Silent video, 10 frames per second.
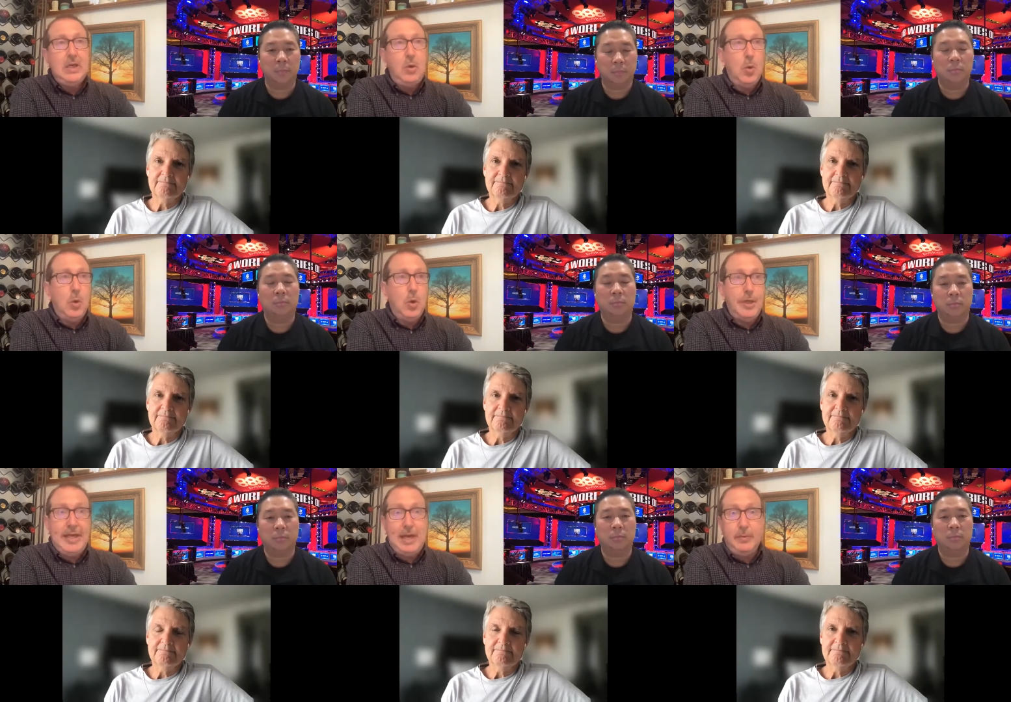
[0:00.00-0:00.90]
Speaker 1: or
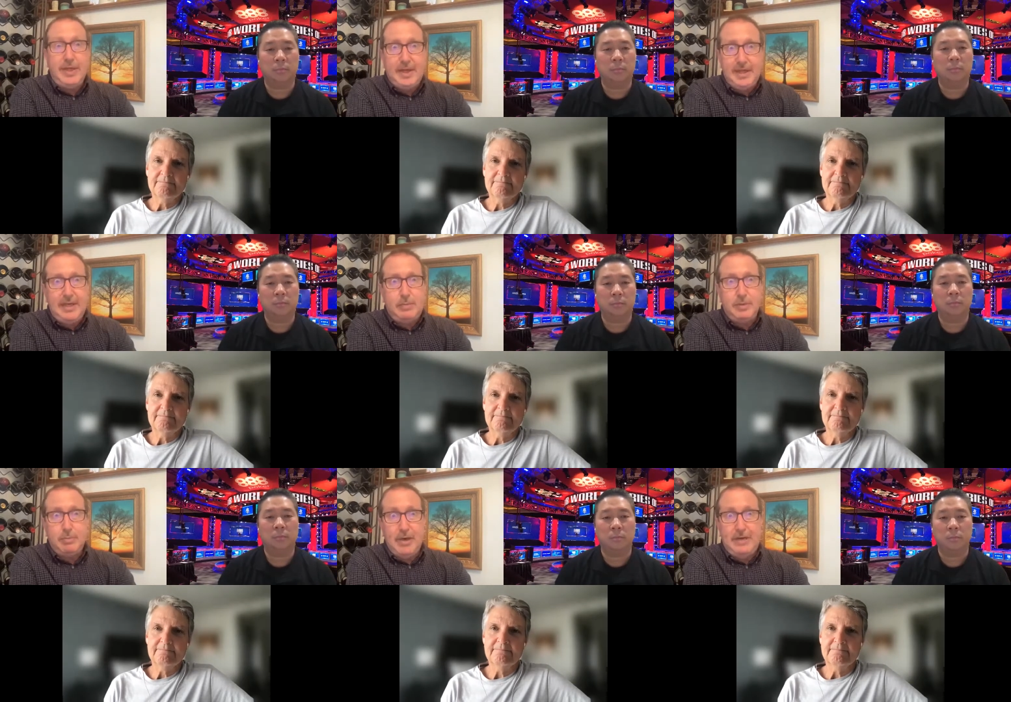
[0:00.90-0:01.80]
you can't really think
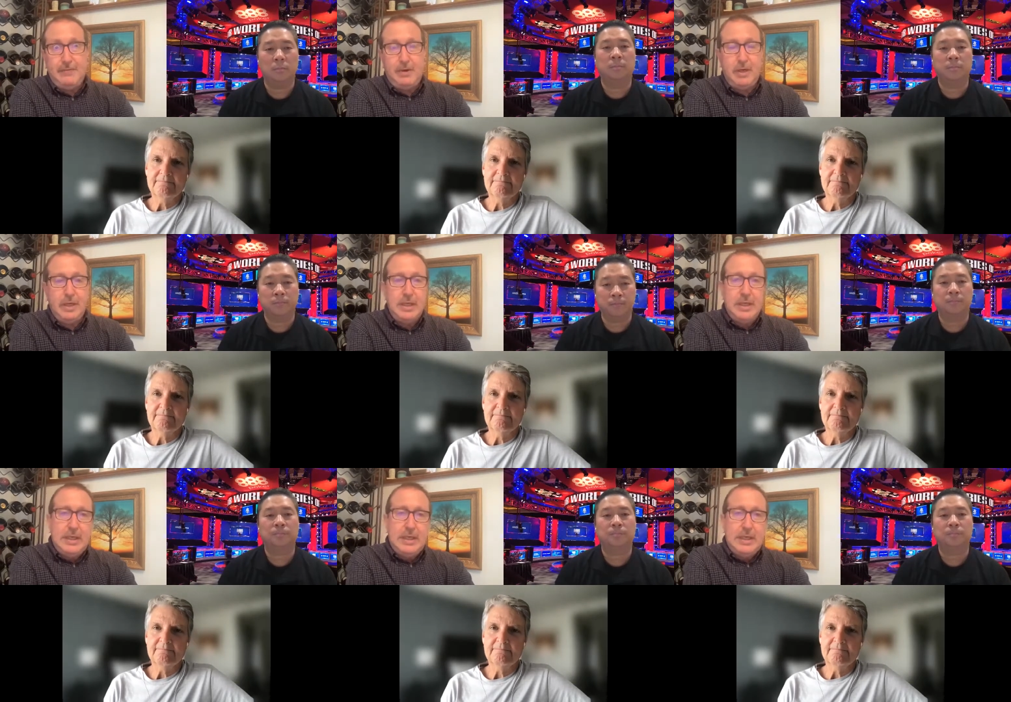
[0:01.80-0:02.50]
with the brain fog.